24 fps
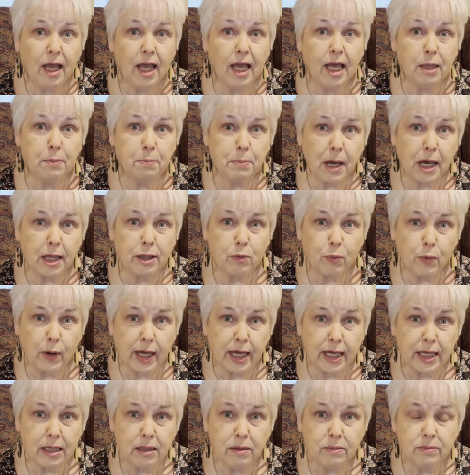And by the
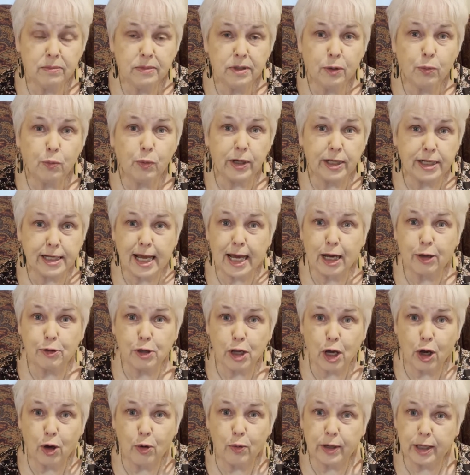way, we now
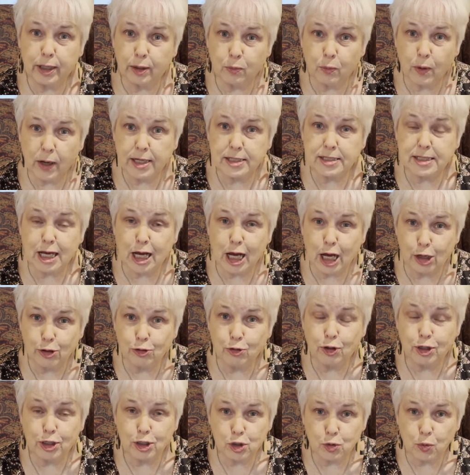know it weighs
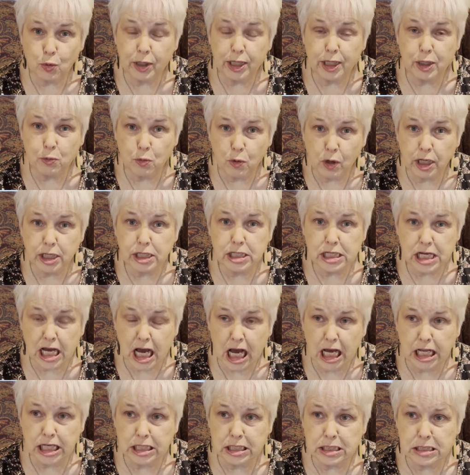121
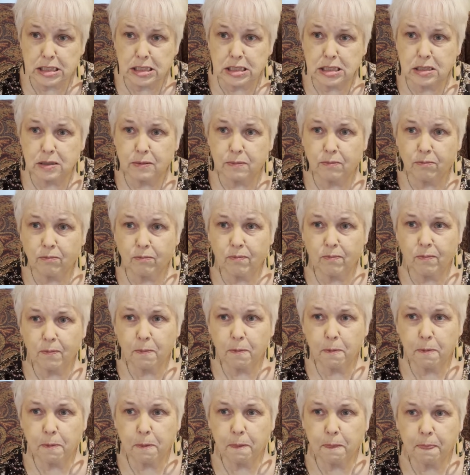tons.
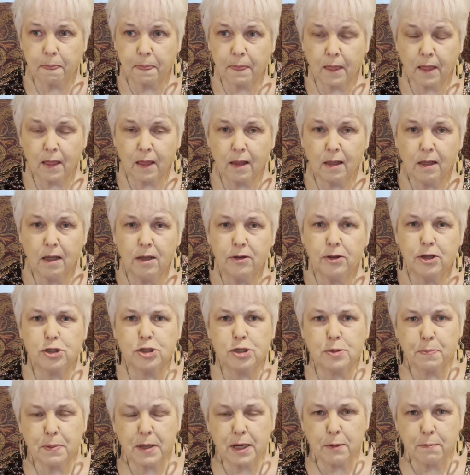There's
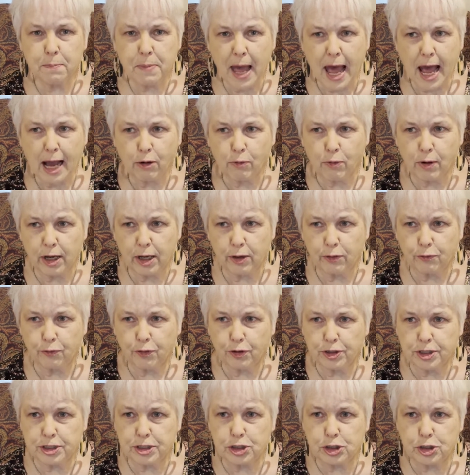a bit of background for
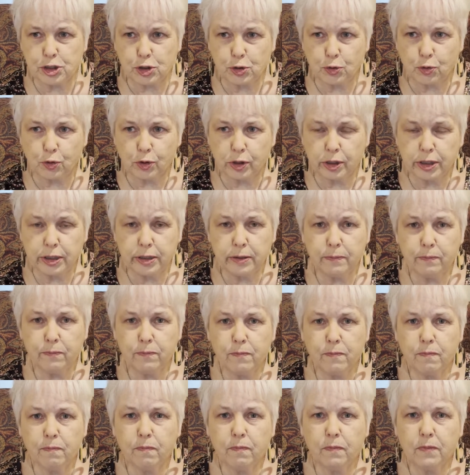this story.
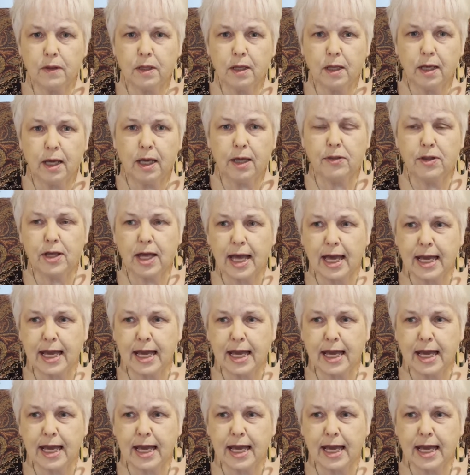In the